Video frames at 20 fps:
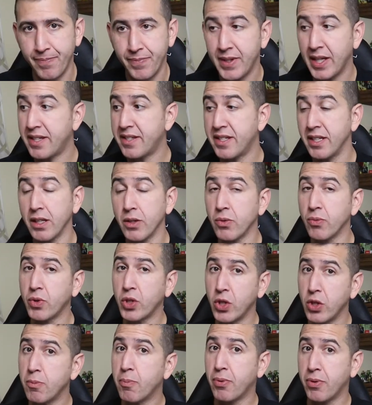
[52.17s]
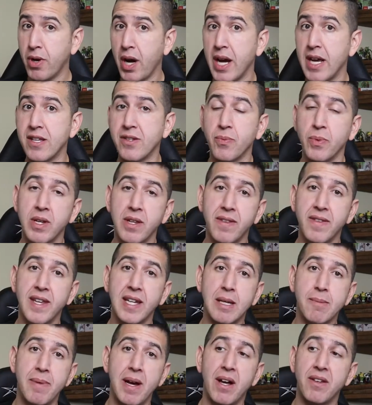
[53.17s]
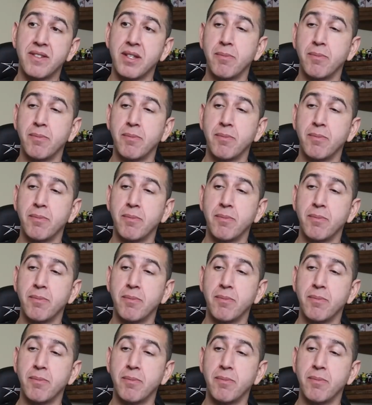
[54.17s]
That's still a good price when you think about